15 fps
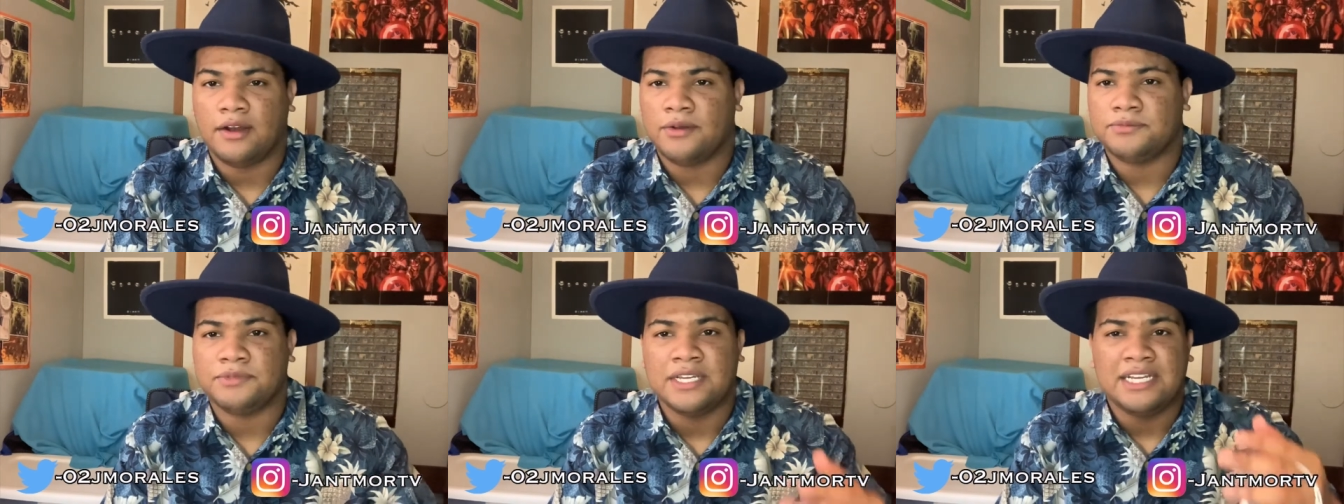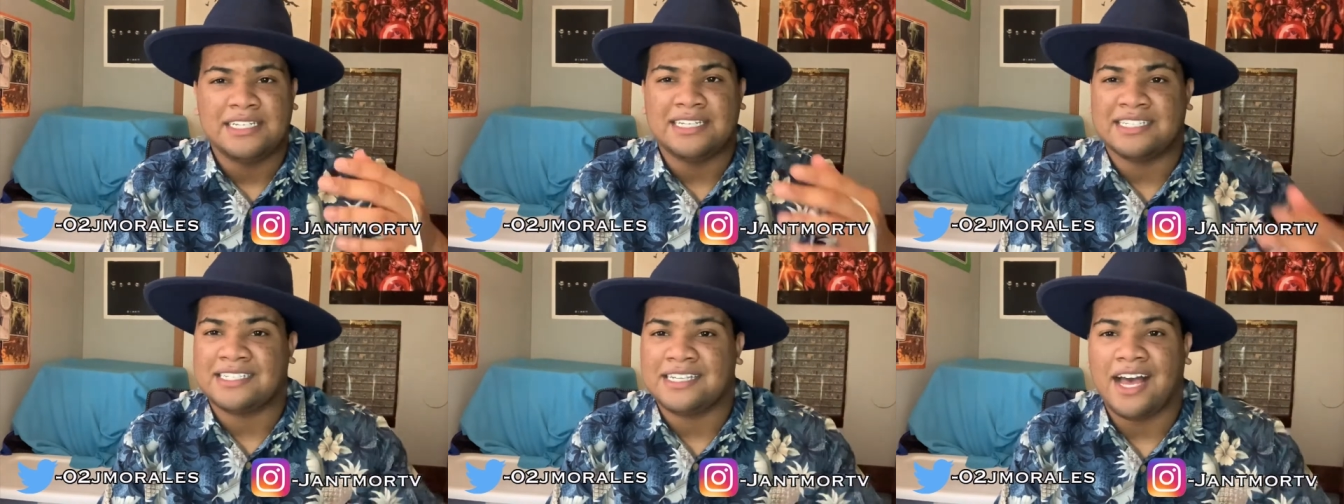Um,
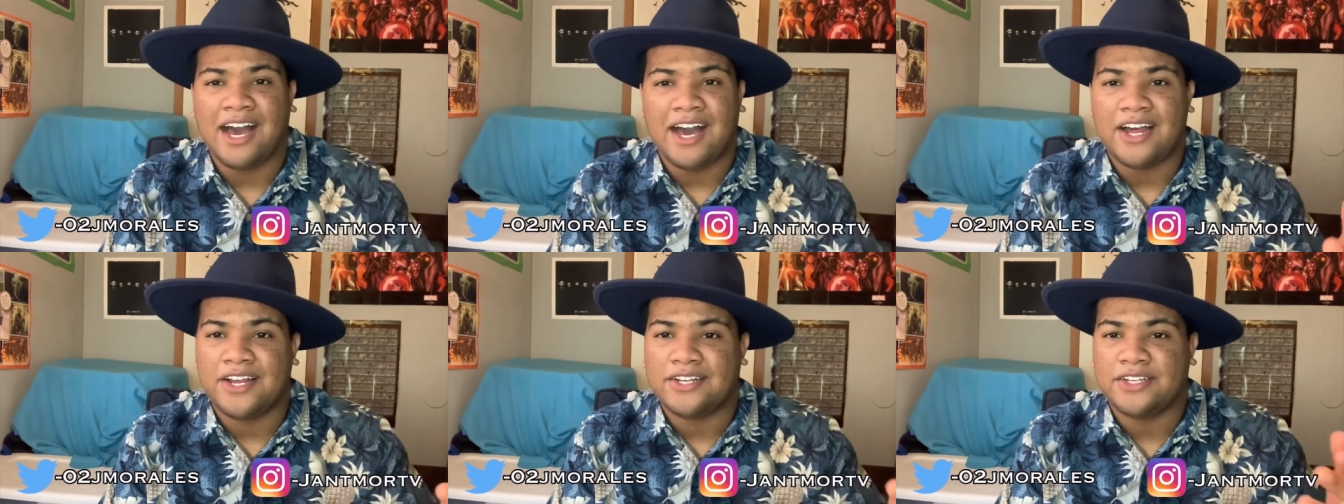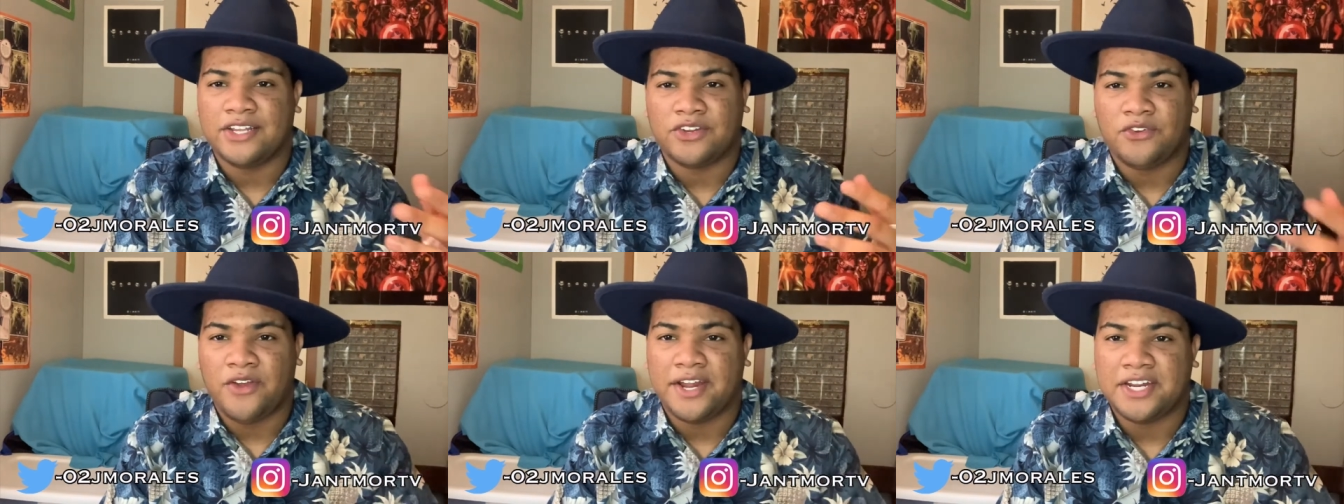Darkseid
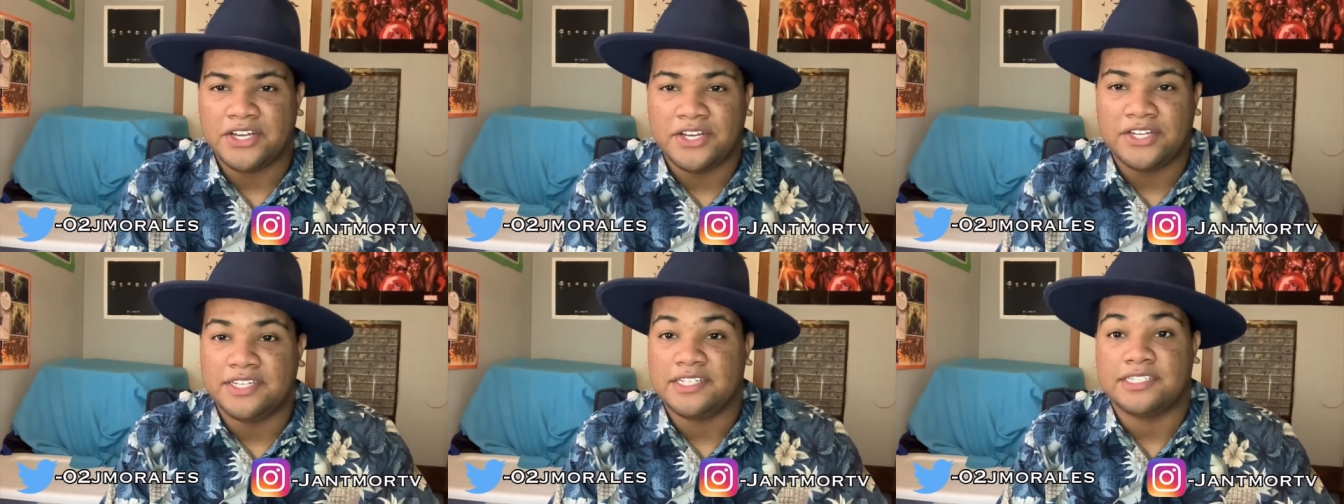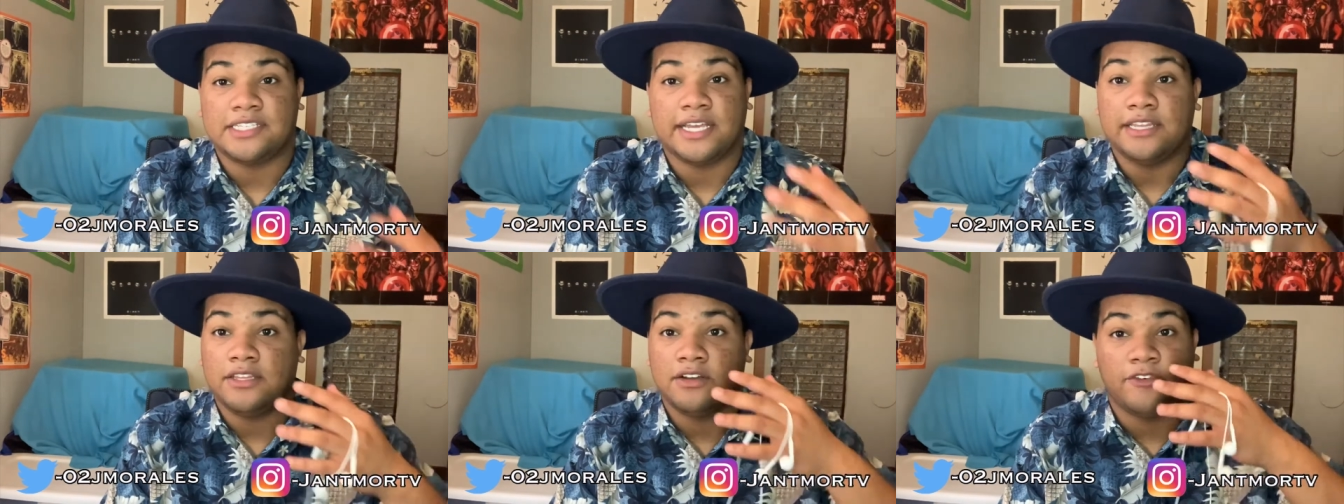and Granny Goodness,
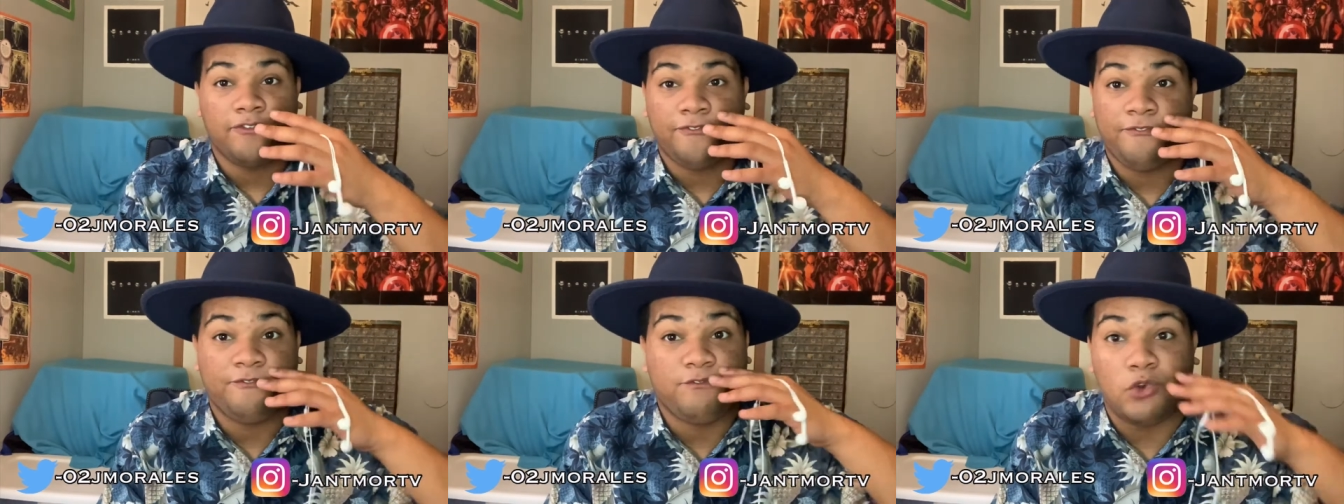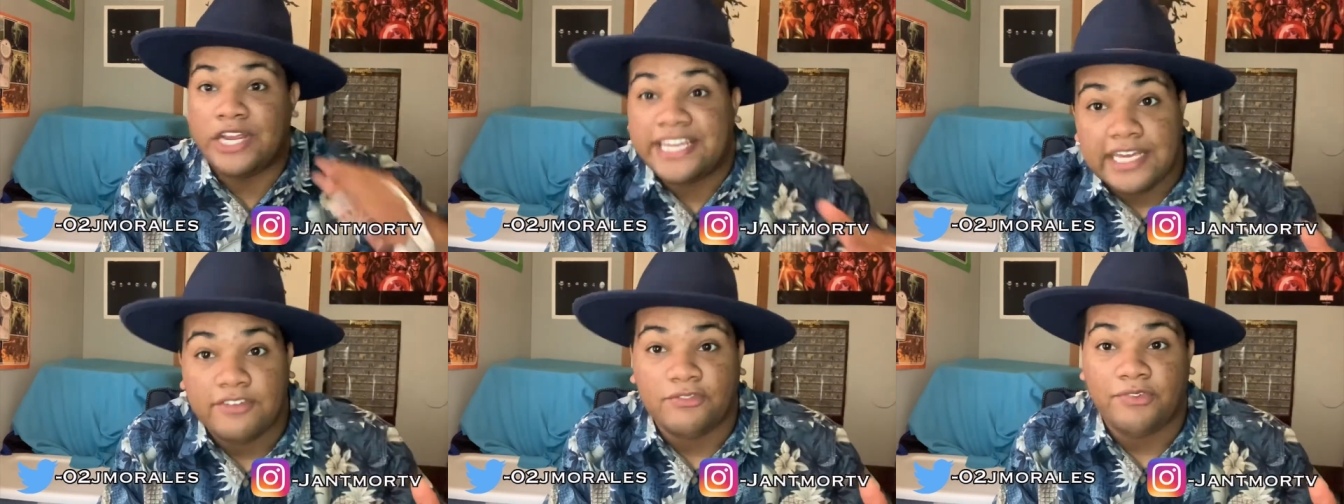they look
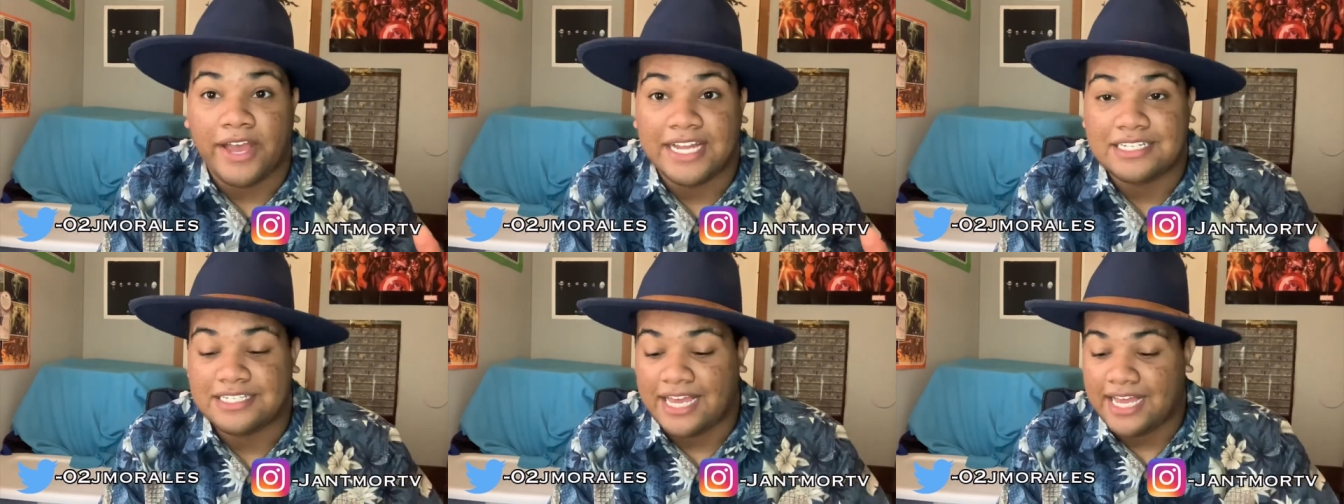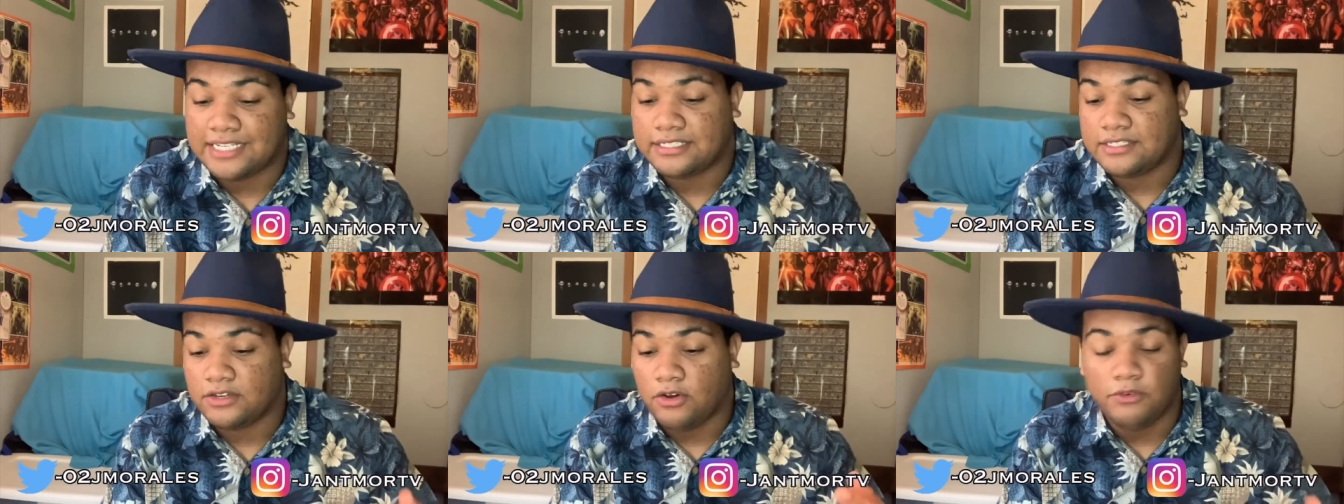freaking fantastic.